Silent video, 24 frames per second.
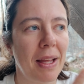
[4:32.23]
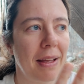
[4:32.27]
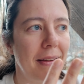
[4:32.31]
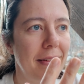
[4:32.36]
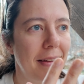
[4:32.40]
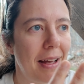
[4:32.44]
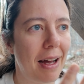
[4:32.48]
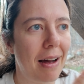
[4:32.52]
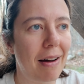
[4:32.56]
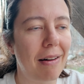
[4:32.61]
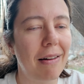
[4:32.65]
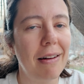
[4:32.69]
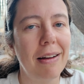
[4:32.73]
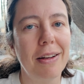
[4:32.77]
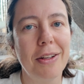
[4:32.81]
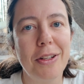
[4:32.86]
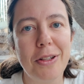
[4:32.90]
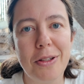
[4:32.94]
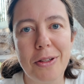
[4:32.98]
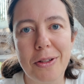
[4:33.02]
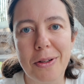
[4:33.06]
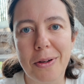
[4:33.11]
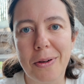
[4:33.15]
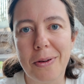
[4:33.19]
Now,
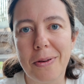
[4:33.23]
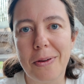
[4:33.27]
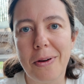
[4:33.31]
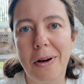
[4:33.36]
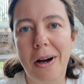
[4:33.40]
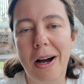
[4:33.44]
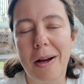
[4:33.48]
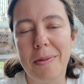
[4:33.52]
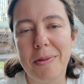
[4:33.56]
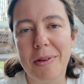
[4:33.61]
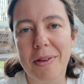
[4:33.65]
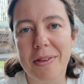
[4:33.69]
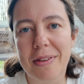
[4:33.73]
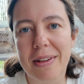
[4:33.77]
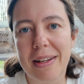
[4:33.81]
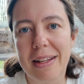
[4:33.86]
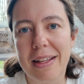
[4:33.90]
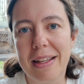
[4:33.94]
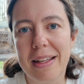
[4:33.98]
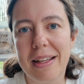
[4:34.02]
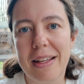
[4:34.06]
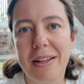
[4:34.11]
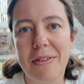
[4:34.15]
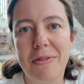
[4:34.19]

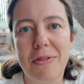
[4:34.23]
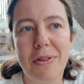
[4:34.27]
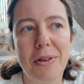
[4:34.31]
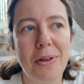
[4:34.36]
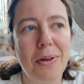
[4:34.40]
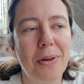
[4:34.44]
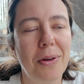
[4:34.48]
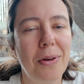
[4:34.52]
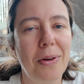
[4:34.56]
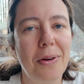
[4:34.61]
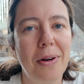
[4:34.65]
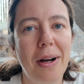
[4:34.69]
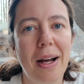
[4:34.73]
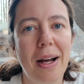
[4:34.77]
obviously, if you go